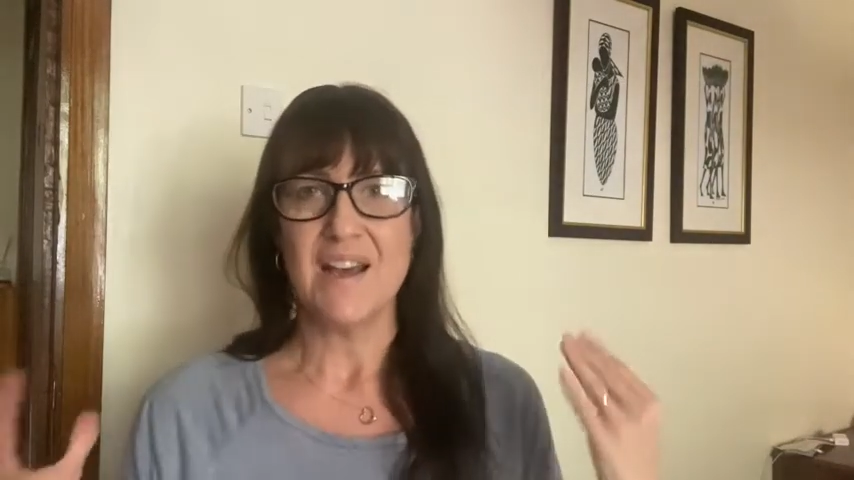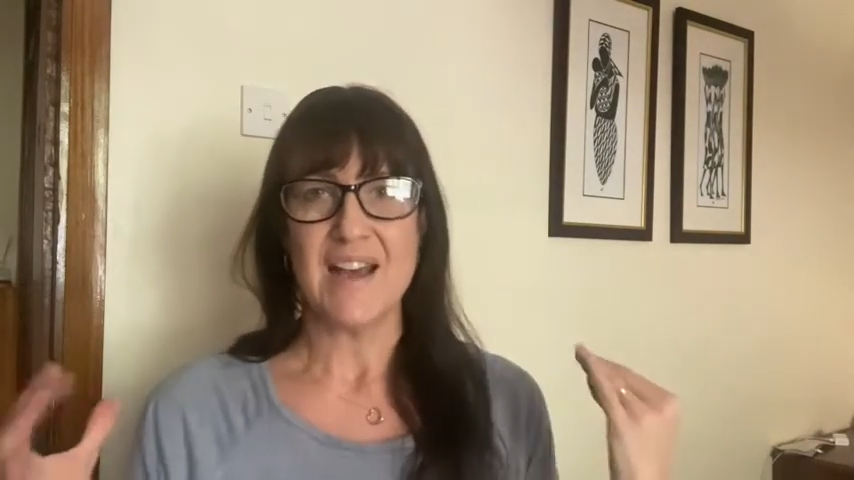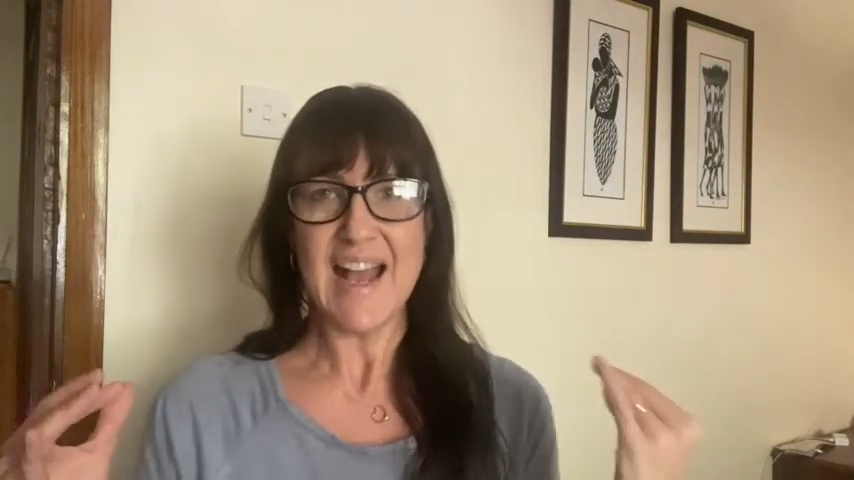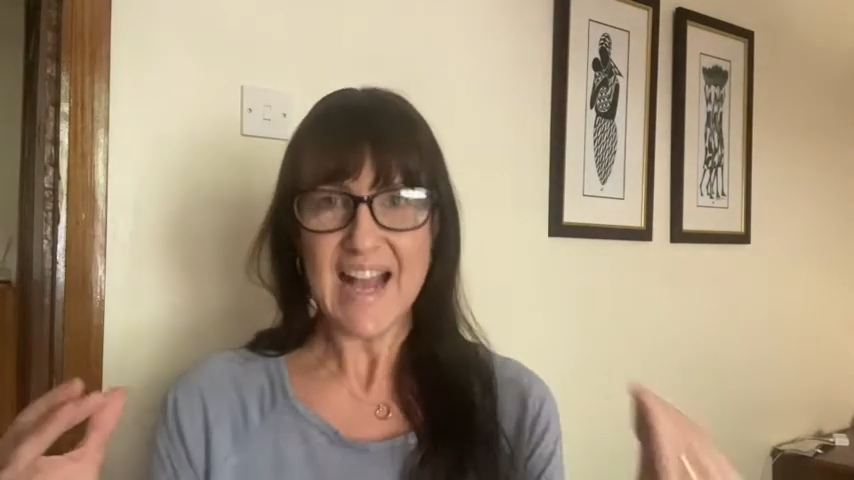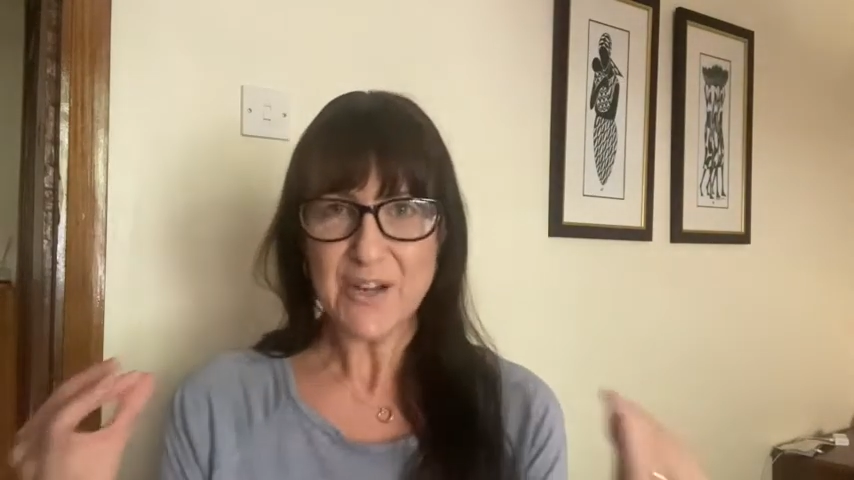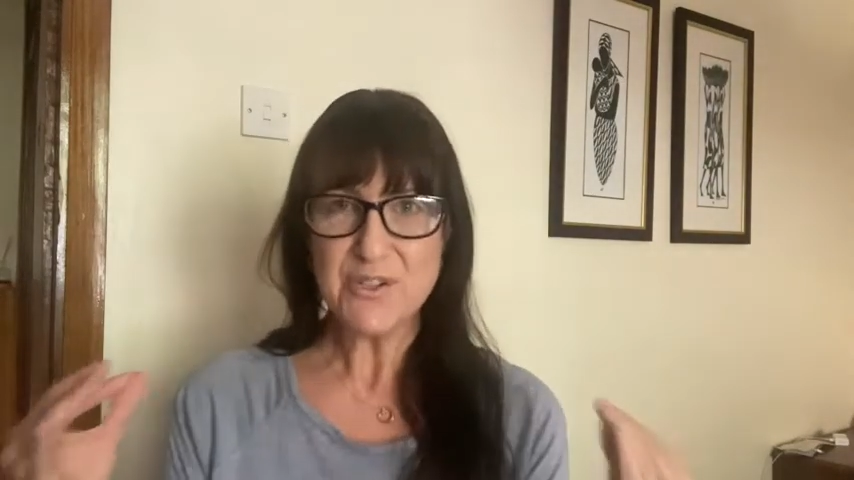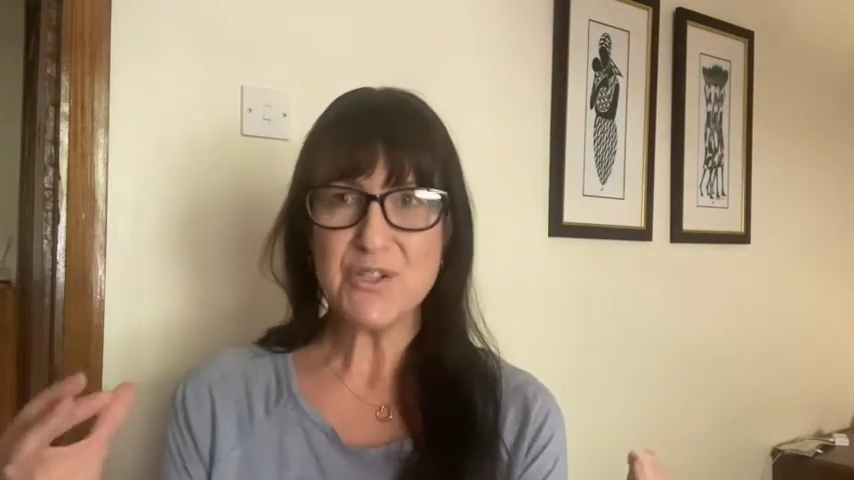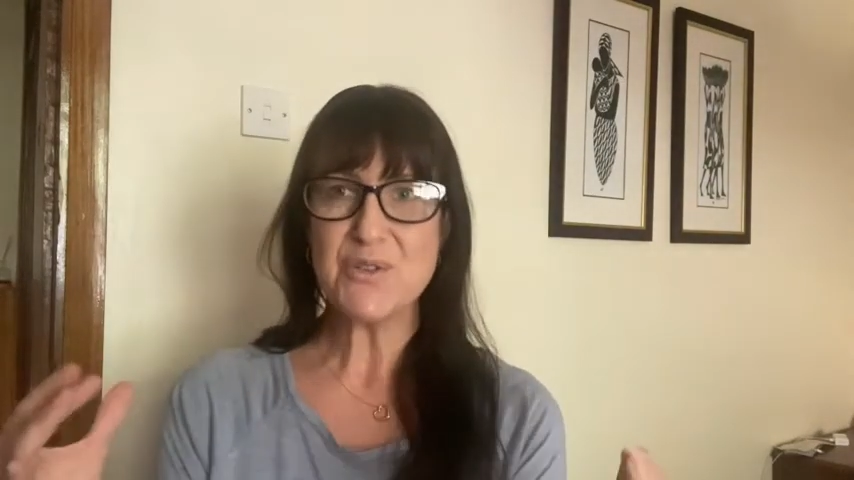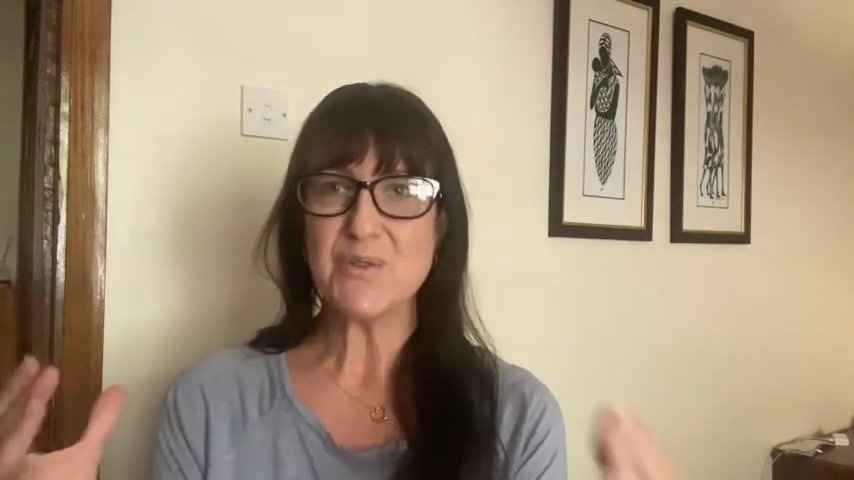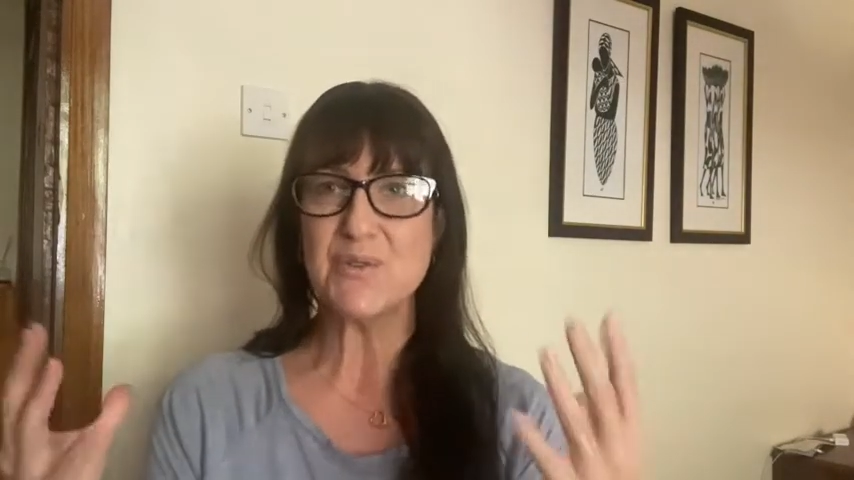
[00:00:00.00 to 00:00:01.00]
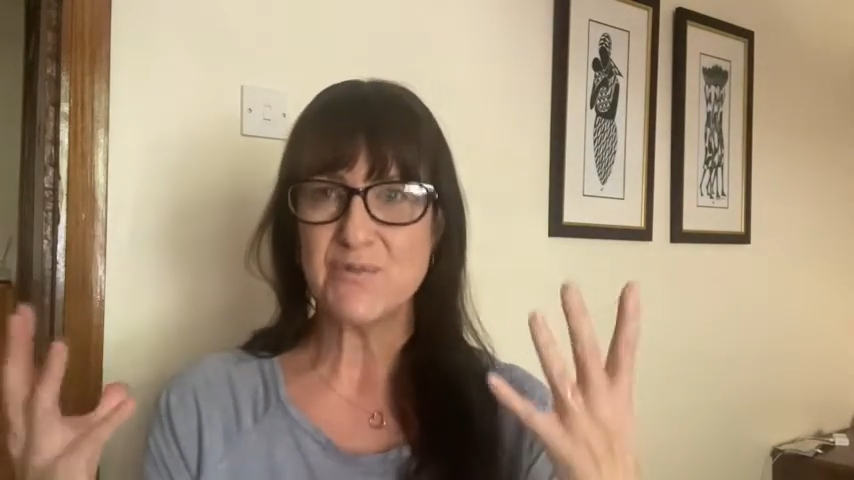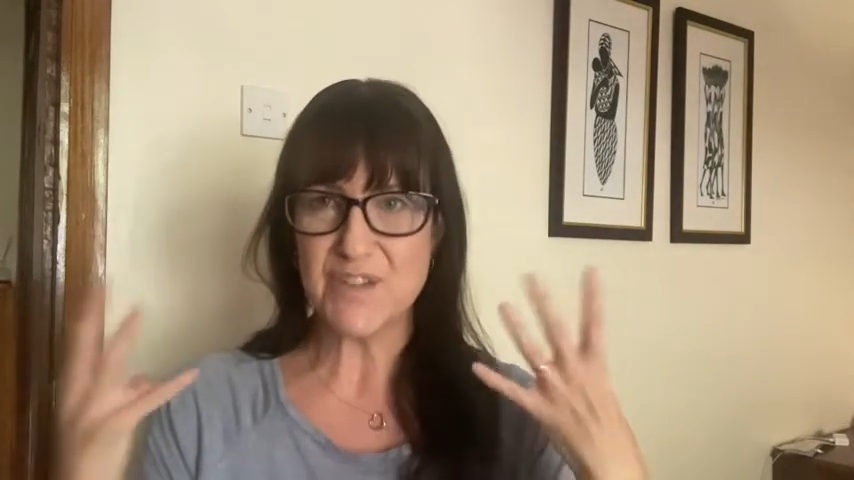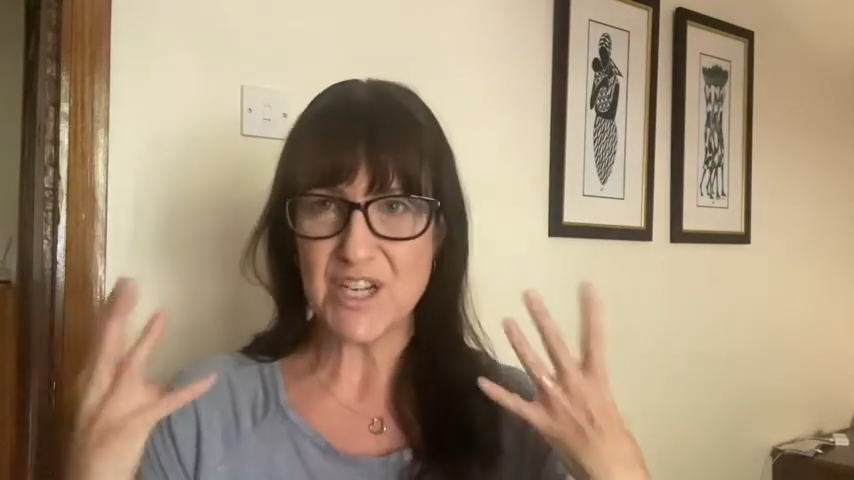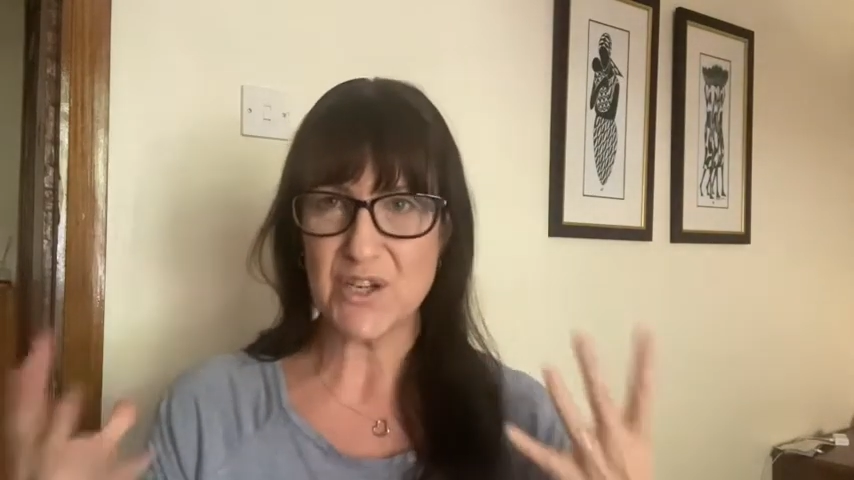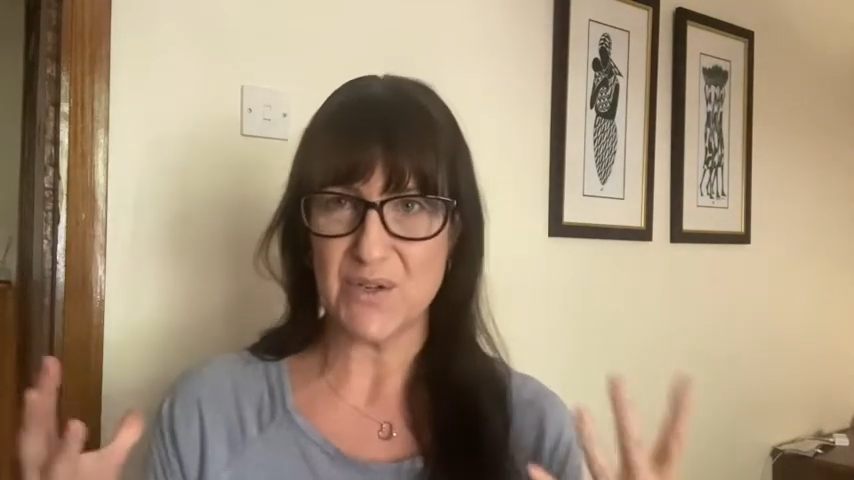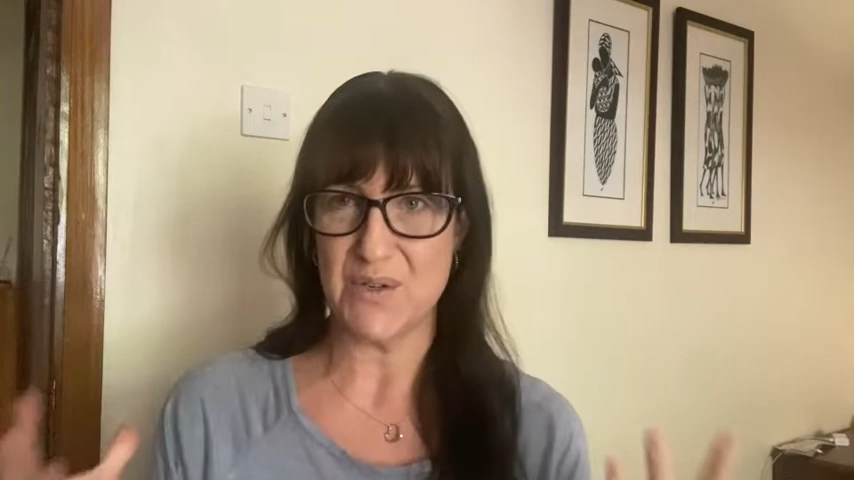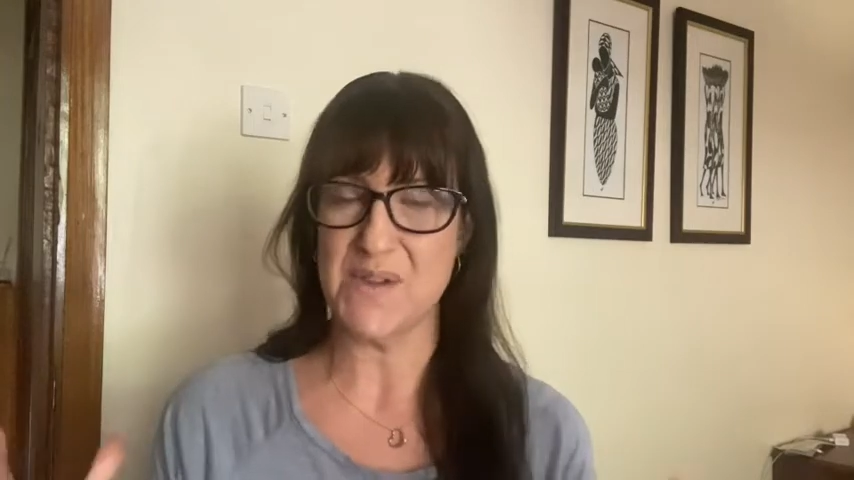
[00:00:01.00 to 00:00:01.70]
How do you video